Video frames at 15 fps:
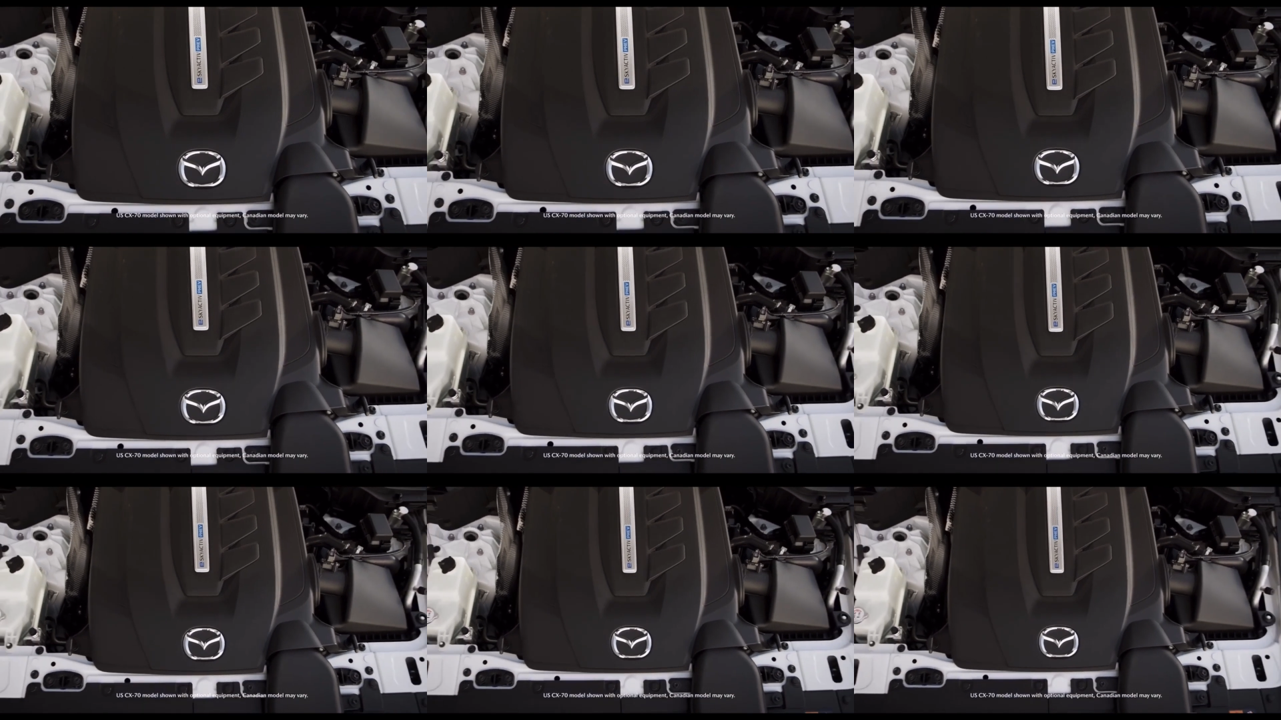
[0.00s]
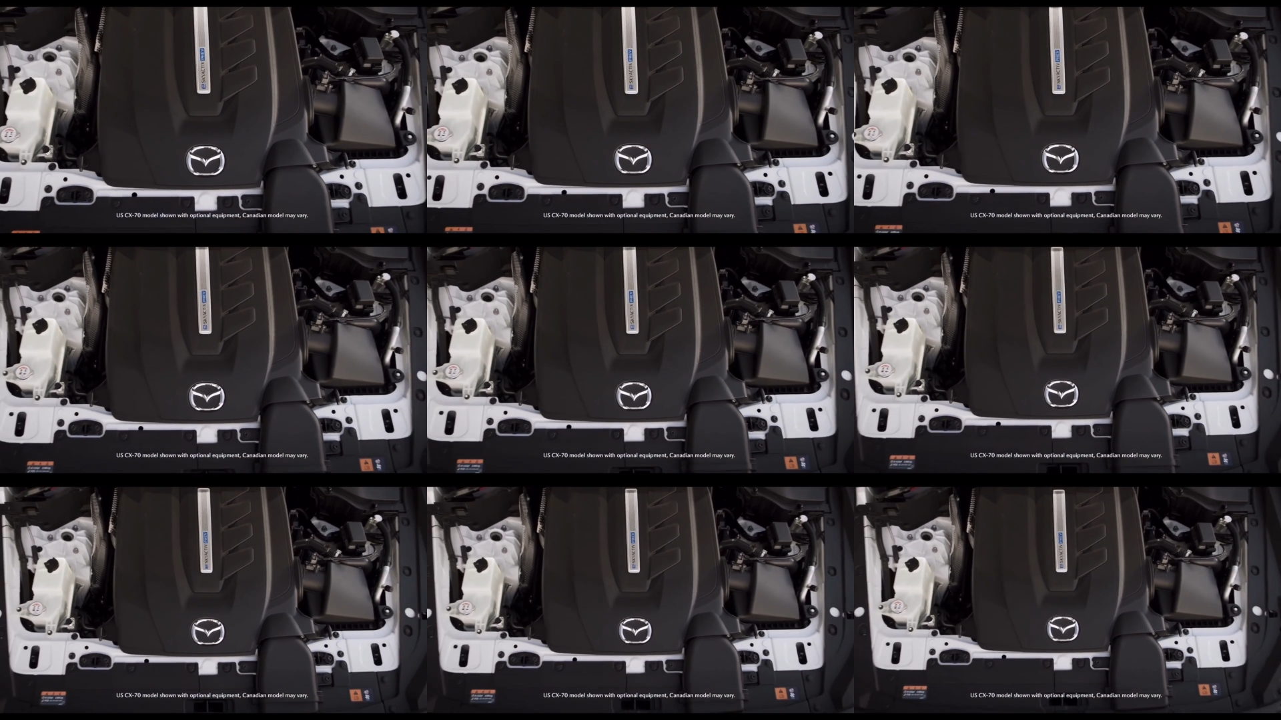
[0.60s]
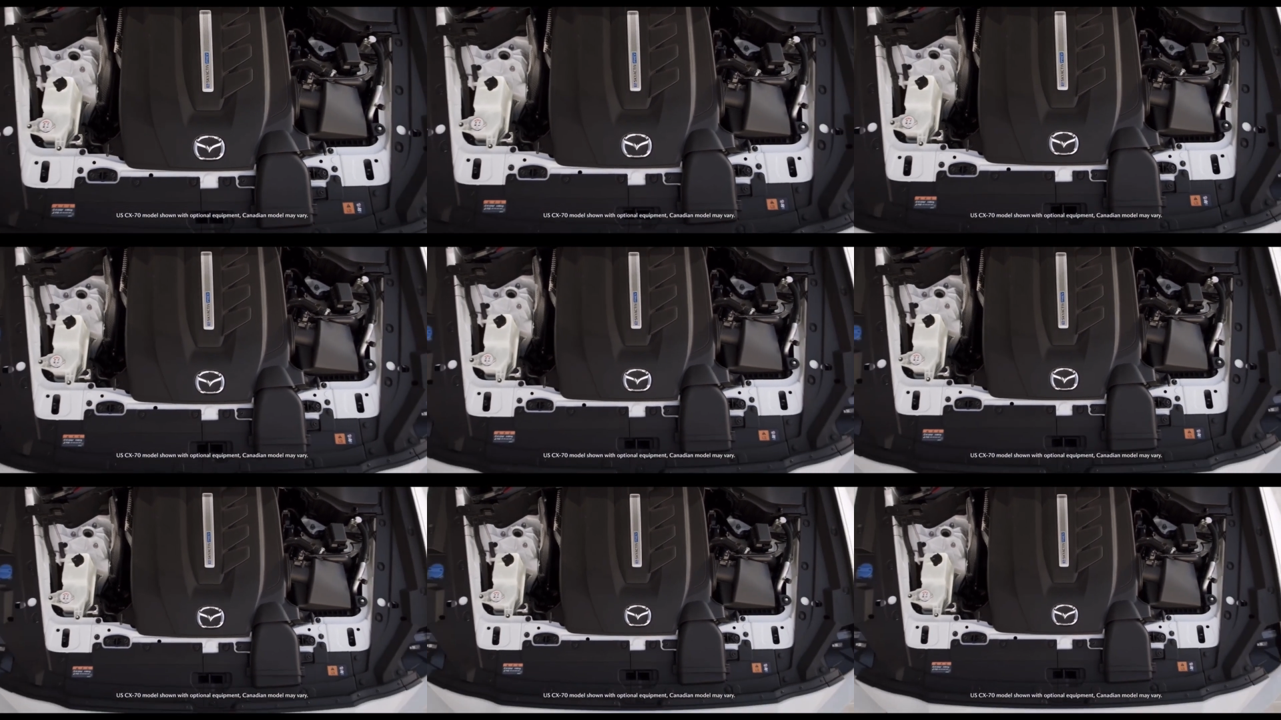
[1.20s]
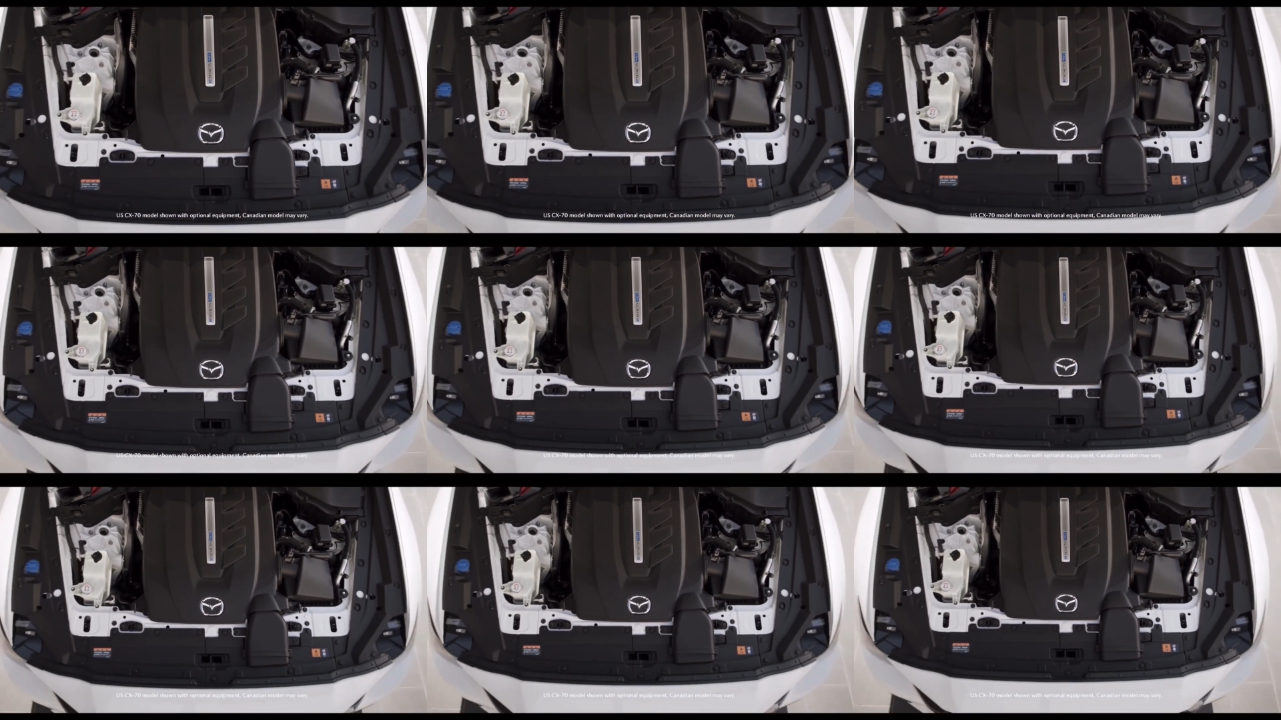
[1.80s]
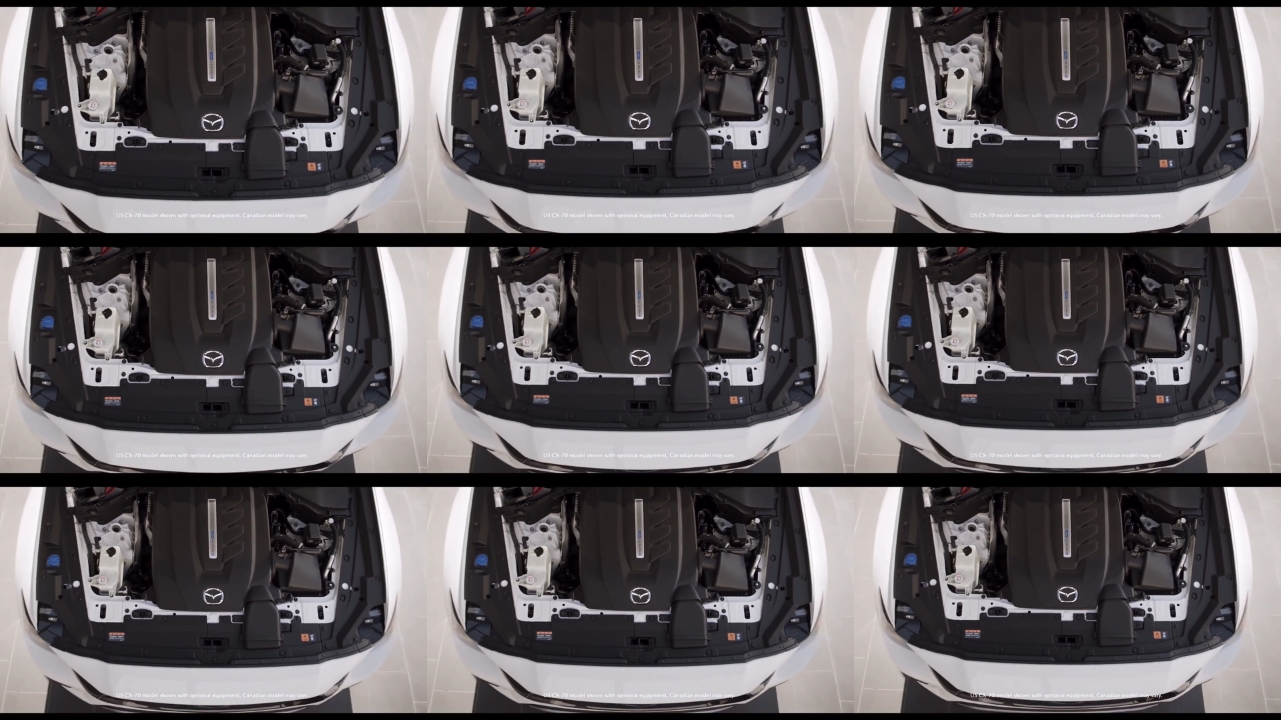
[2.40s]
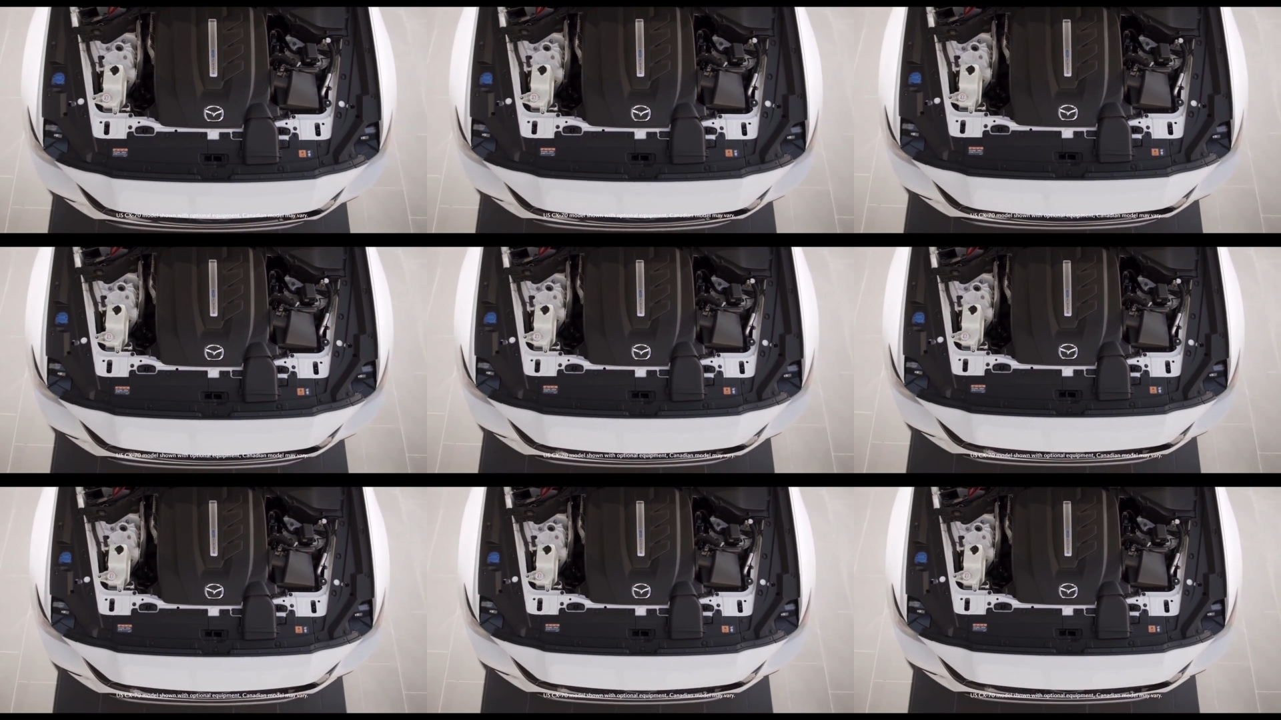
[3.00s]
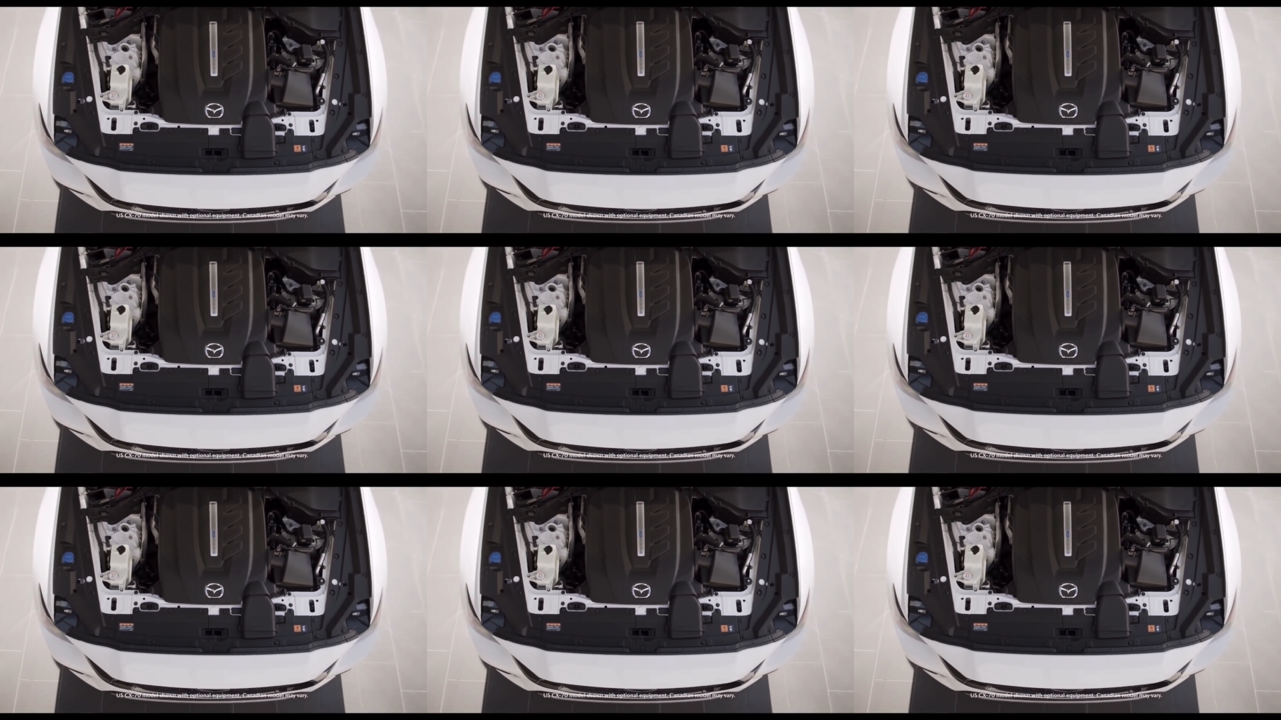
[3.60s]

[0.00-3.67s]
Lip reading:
Nobody's mouth can be seen.